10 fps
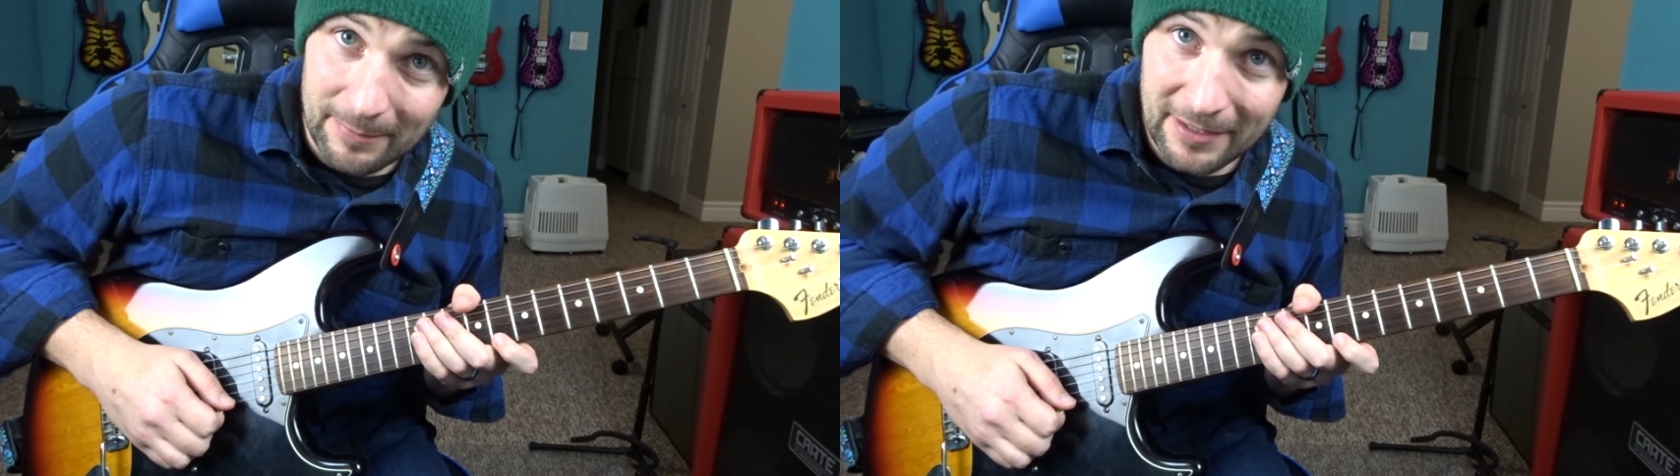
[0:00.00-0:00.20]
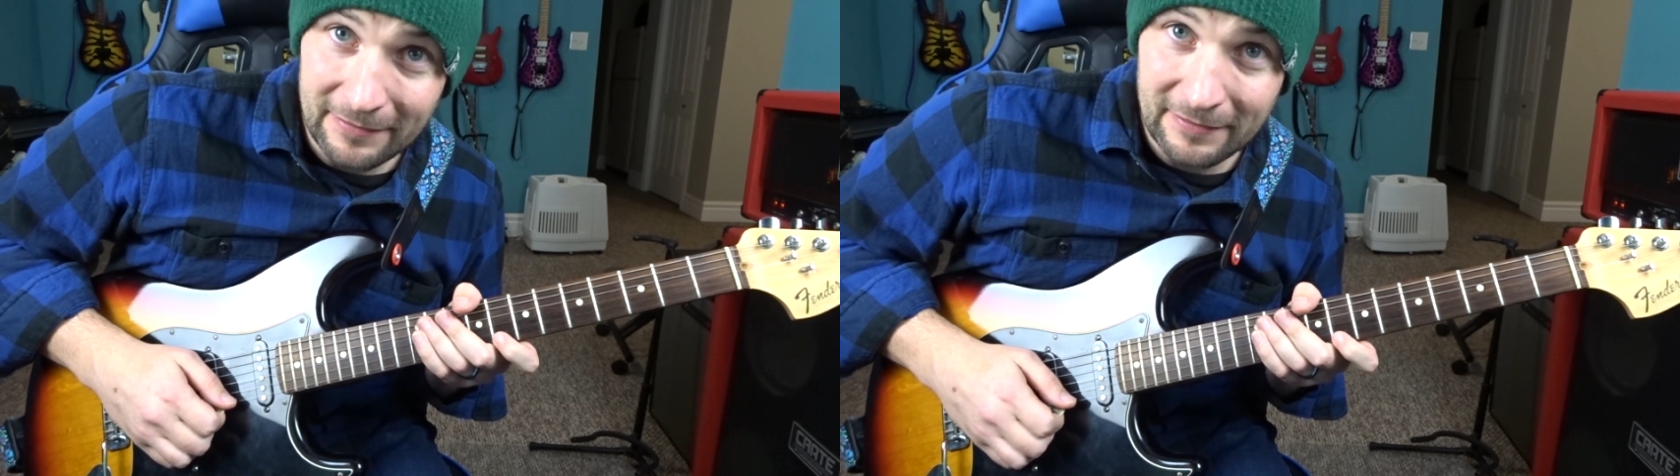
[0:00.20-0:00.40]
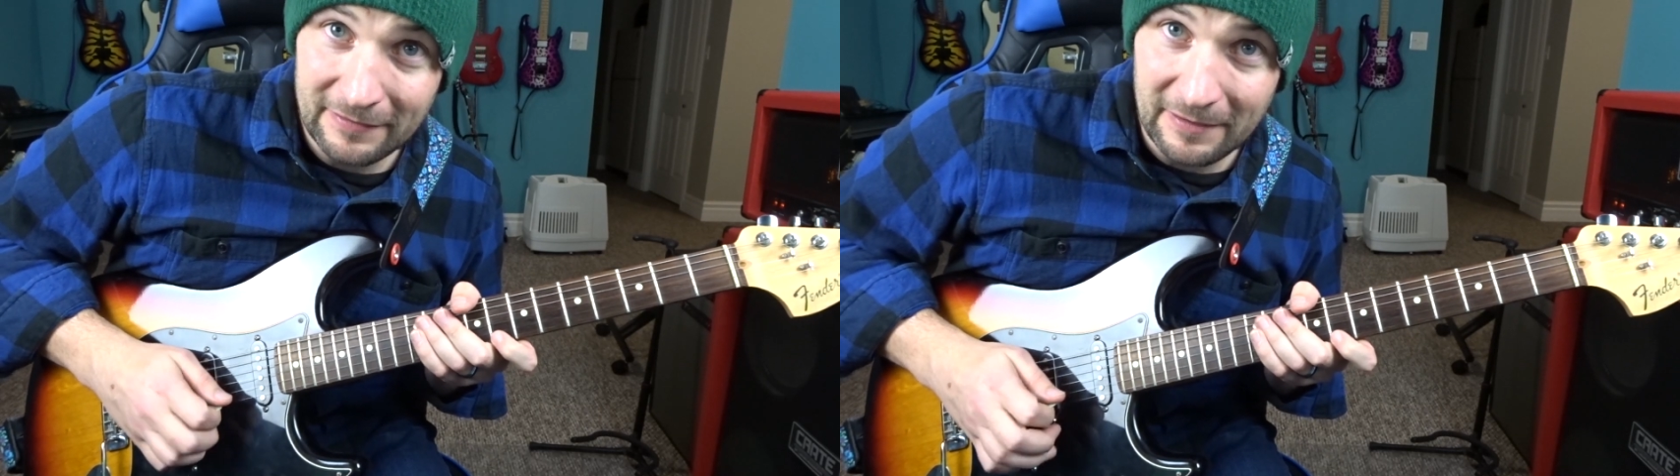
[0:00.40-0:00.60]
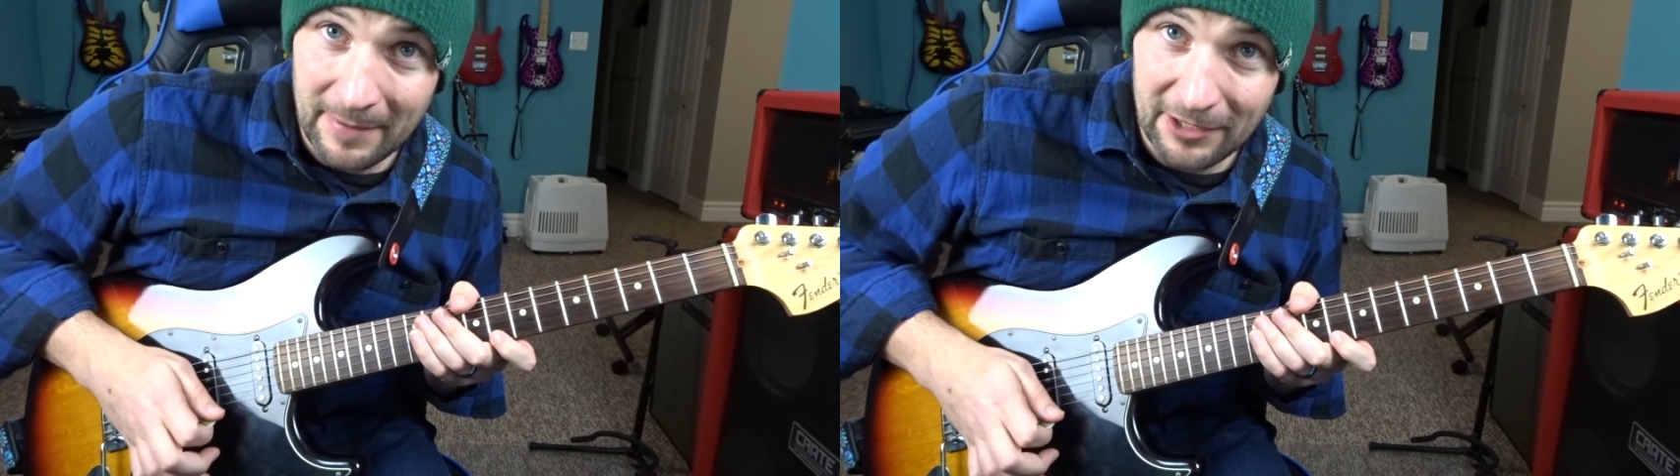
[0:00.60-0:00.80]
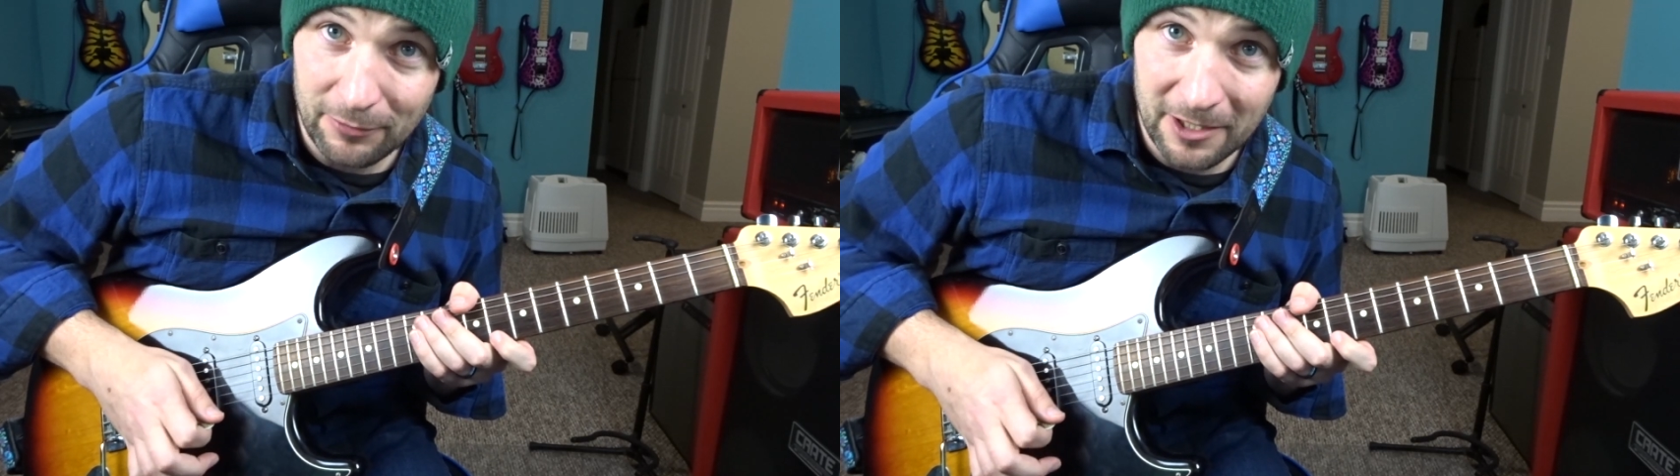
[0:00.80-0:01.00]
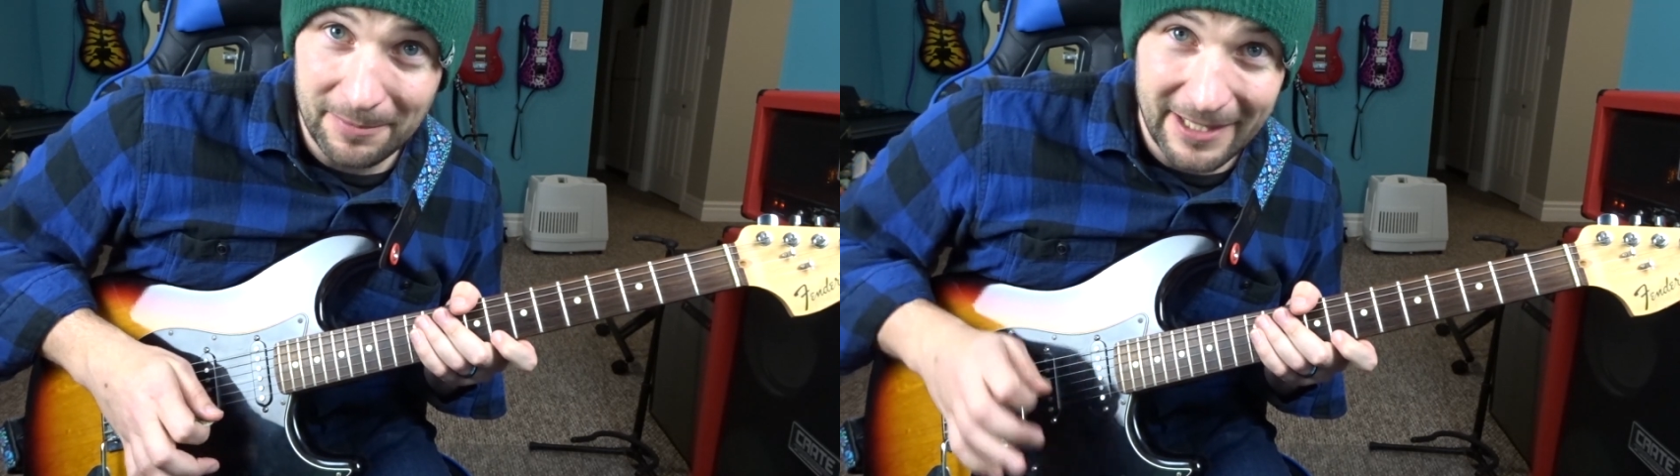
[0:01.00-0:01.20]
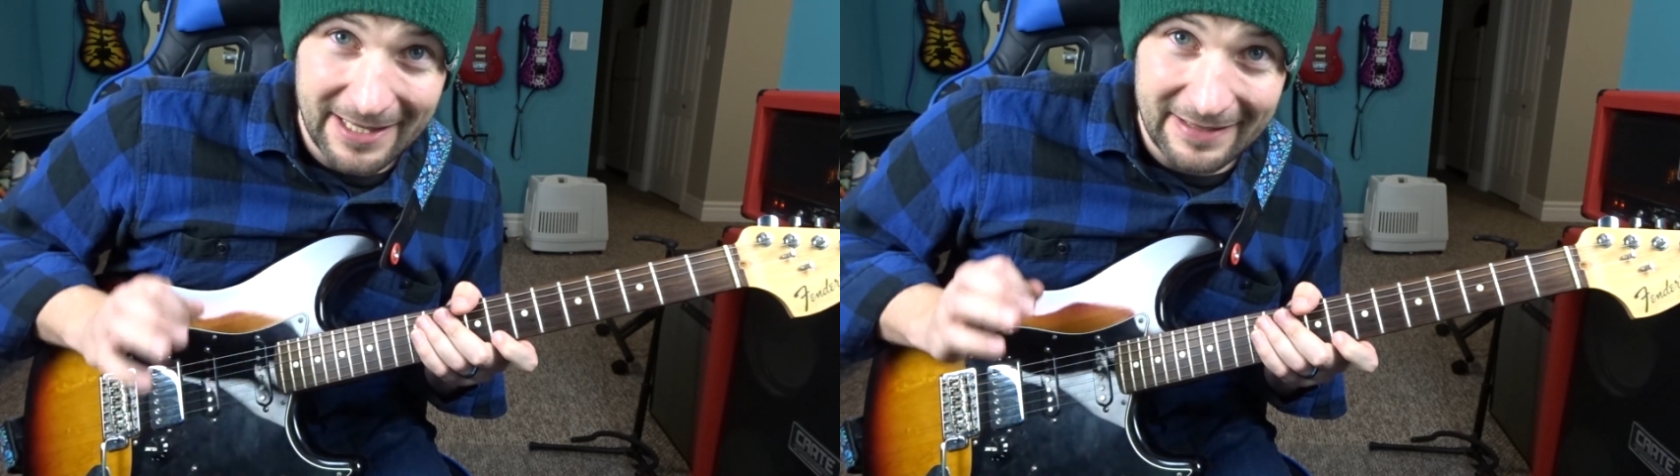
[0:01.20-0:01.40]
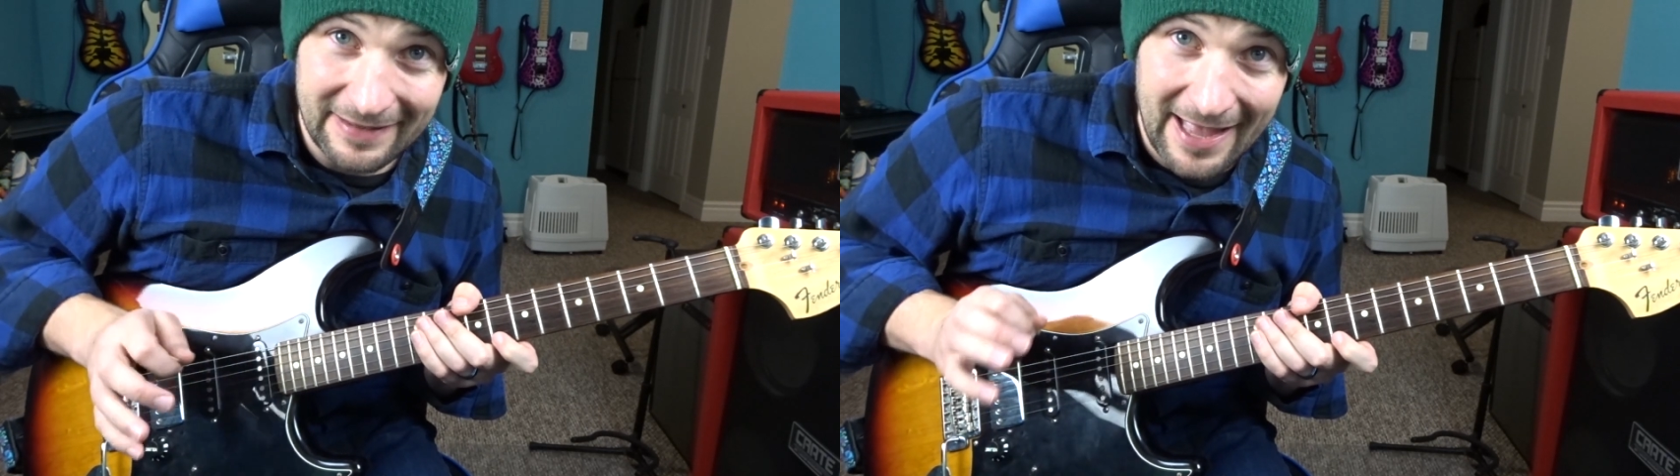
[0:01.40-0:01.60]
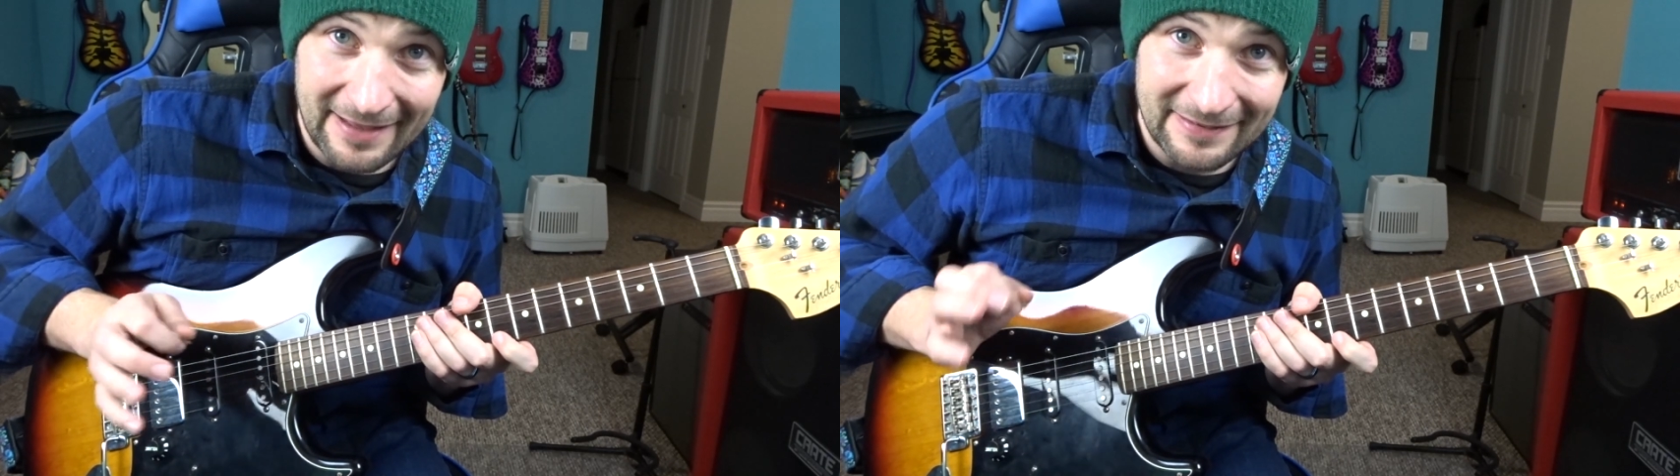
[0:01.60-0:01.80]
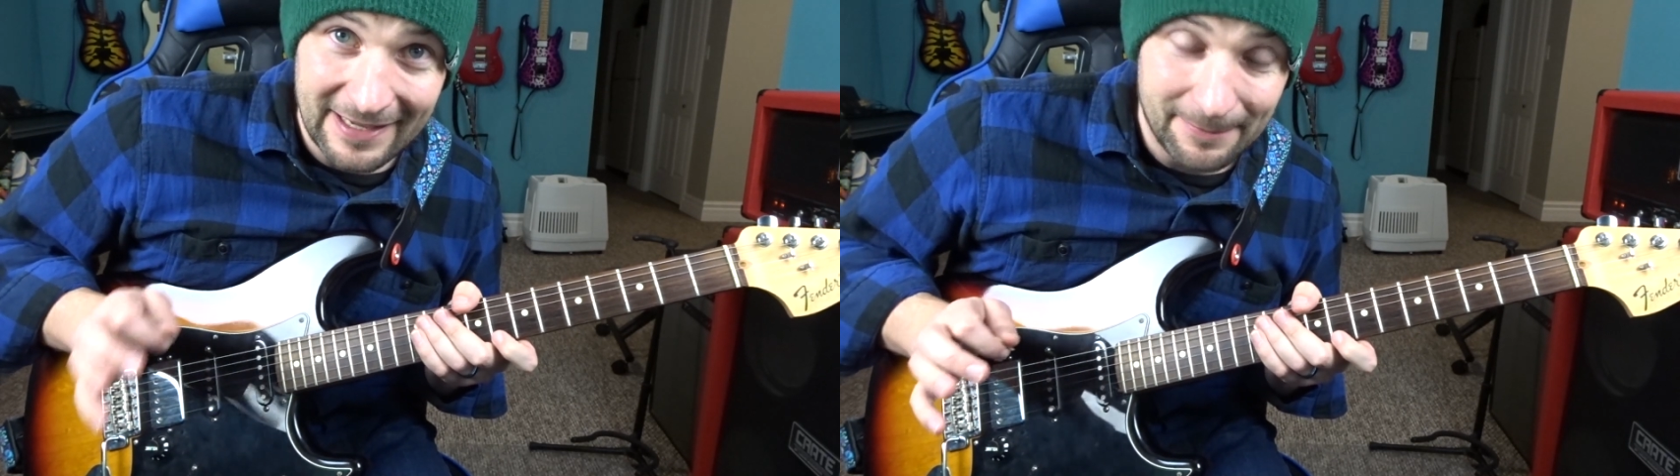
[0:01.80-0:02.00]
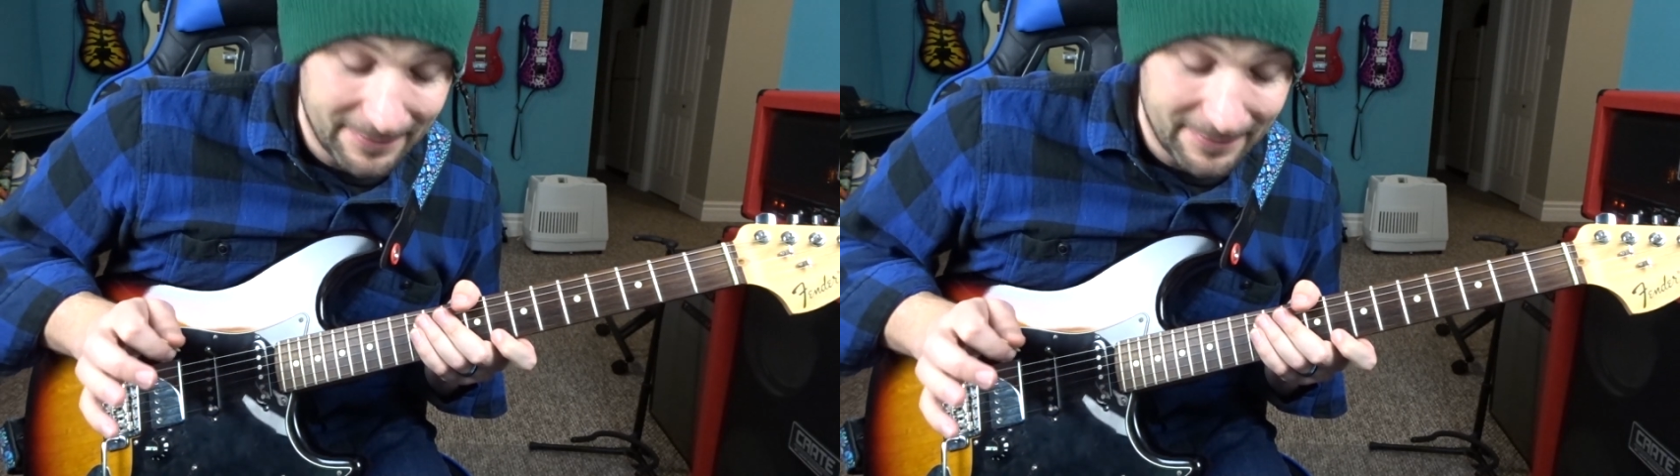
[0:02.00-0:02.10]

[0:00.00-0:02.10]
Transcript: and because this is diminished, we're going to play the exact same